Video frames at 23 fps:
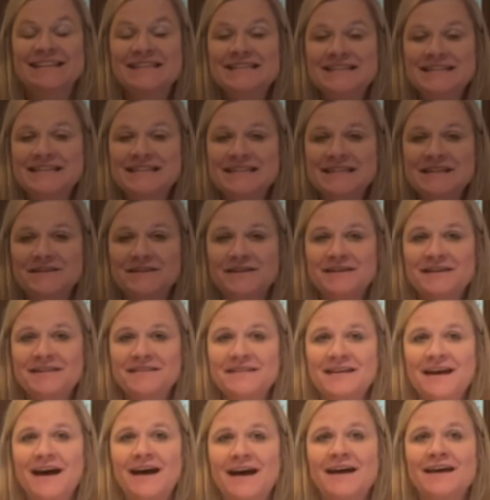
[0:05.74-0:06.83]
in this
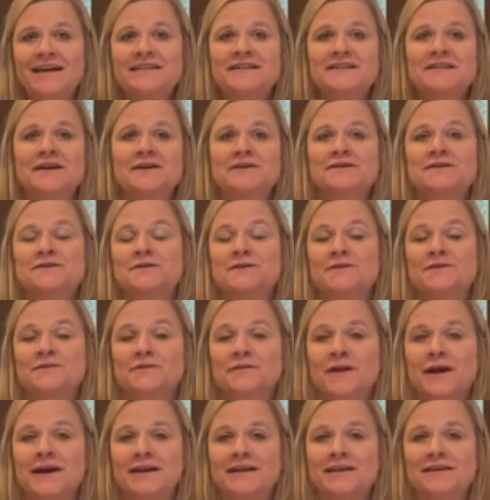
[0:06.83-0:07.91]
series, I talk to a
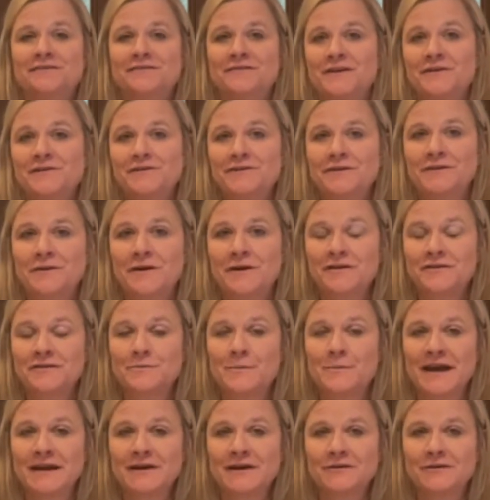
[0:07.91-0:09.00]
variety of folks
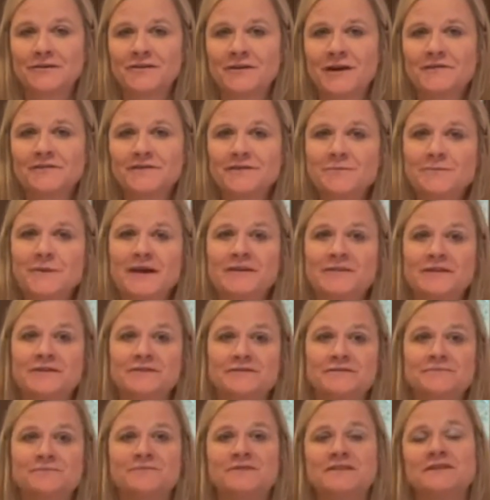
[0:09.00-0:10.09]
across Microsoft about
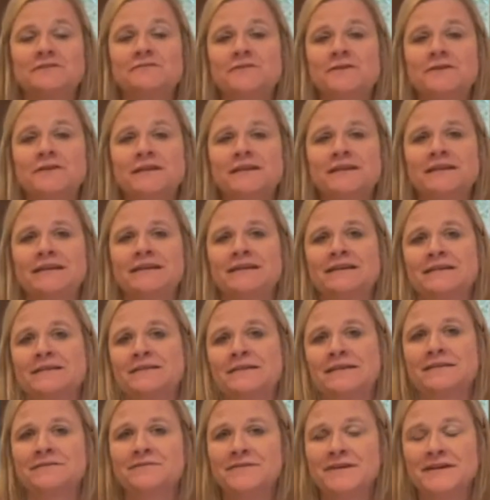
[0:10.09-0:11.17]
their different
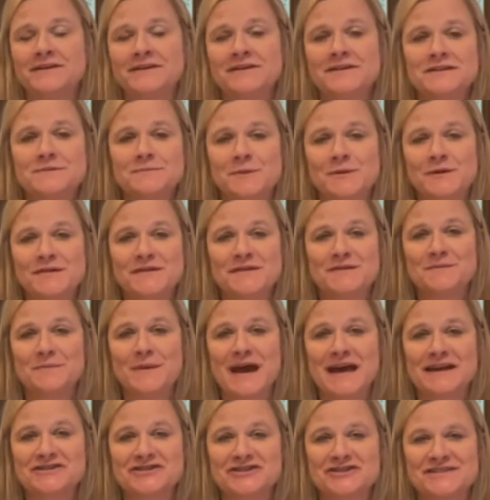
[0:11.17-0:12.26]
and, and various points of
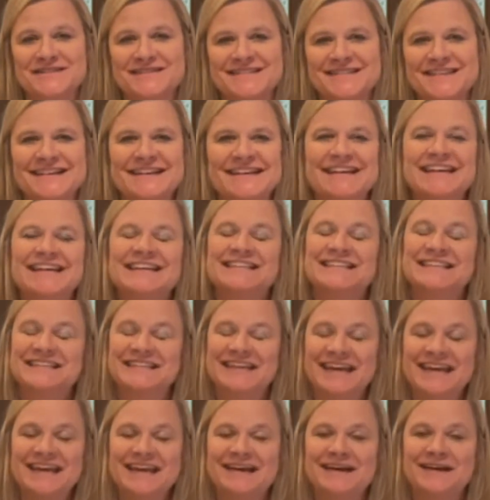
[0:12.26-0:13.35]
passion.
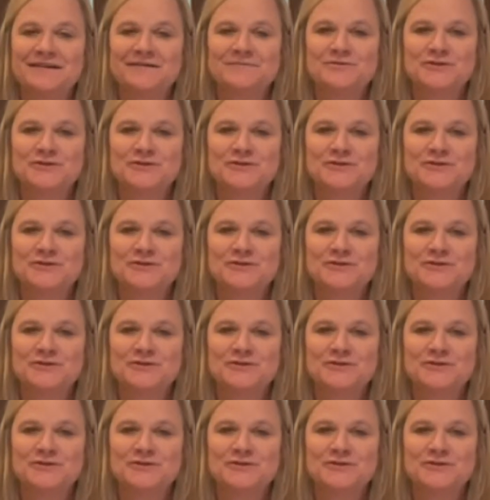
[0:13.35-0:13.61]
Today, I